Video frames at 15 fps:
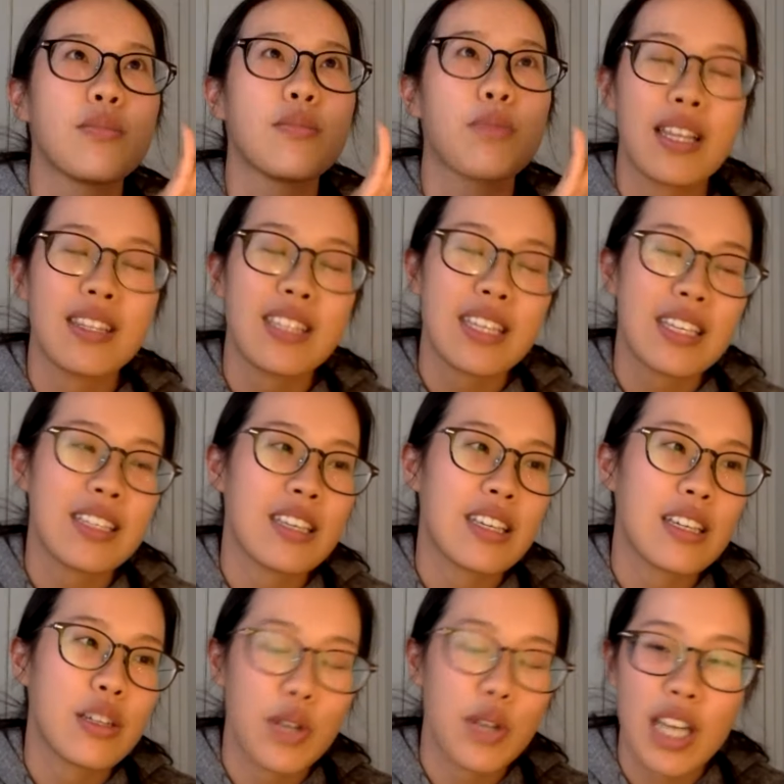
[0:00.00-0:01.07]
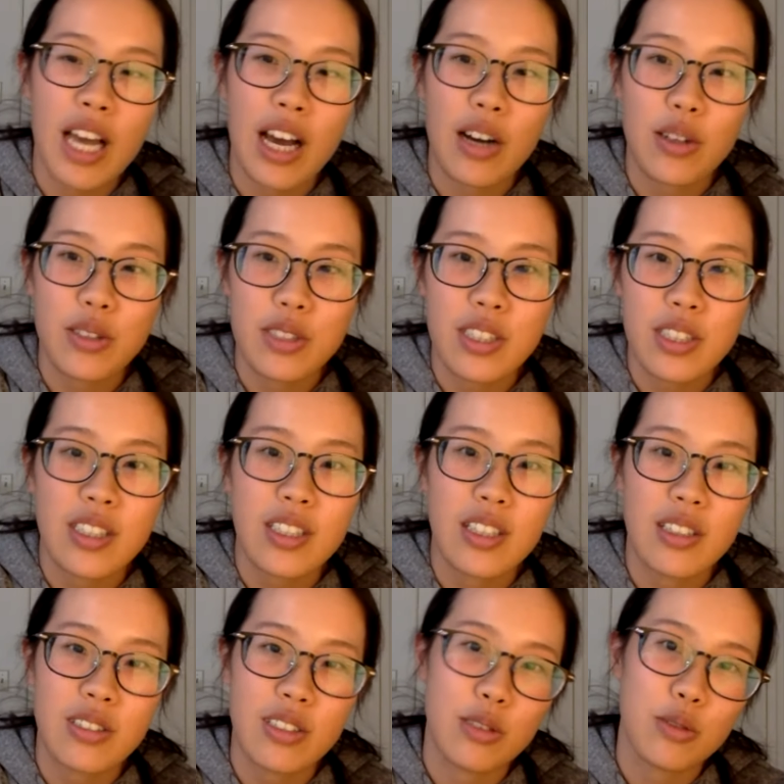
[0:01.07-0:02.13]
planting in greenhouse a
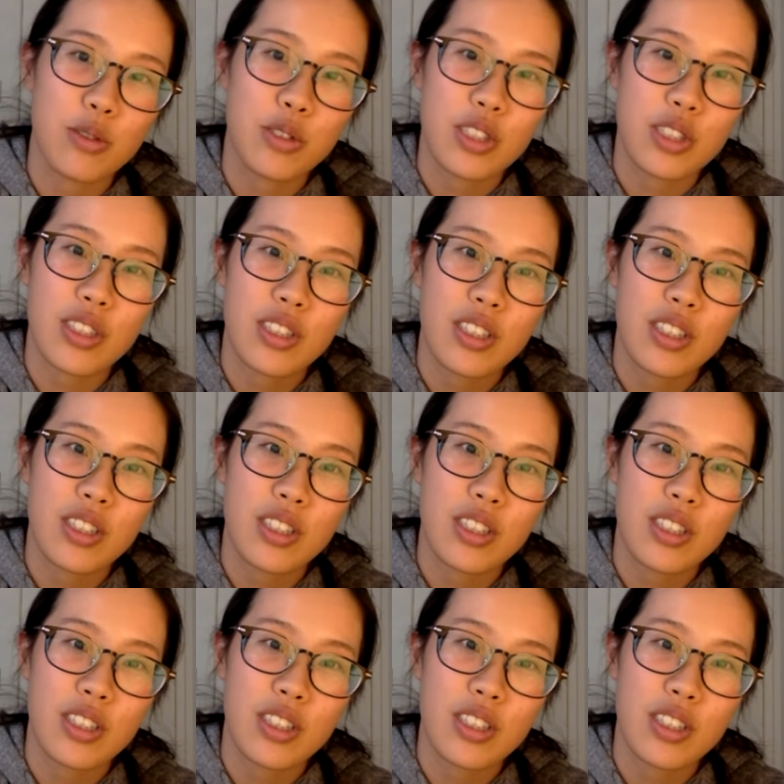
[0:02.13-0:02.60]
solution?